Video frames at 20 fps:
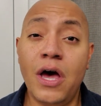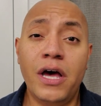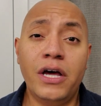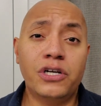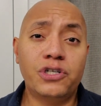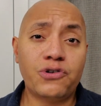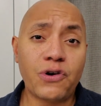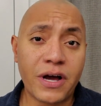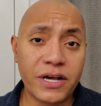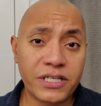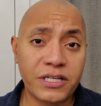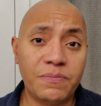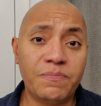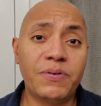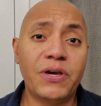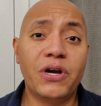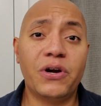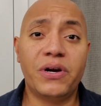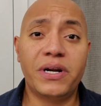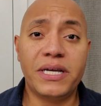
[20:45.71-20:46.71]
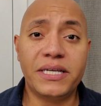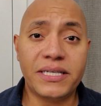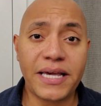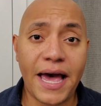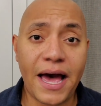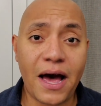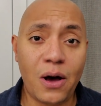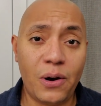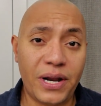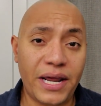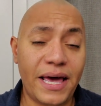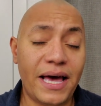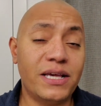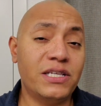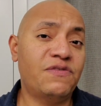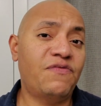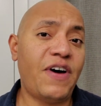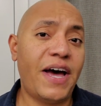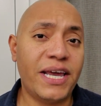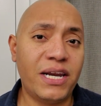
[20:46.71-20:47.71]
draws impurities out. It has
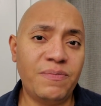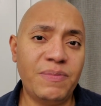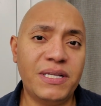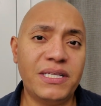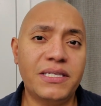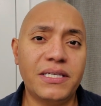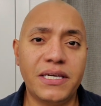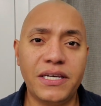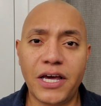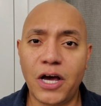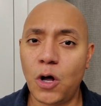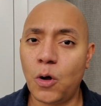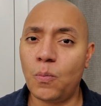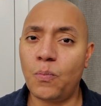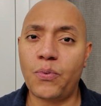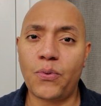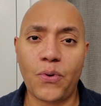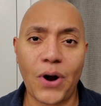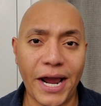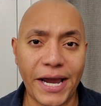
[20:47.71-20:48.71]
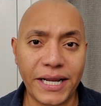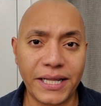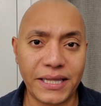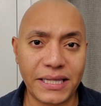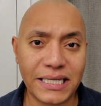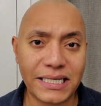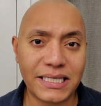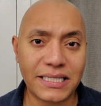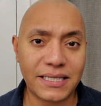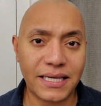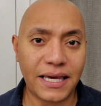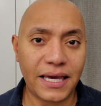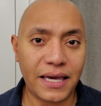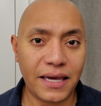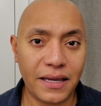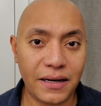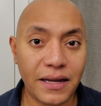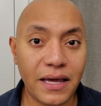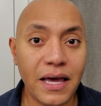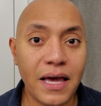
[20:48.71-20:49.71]
vitamin C to help brighten the
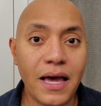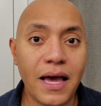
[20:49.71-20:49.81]
skin.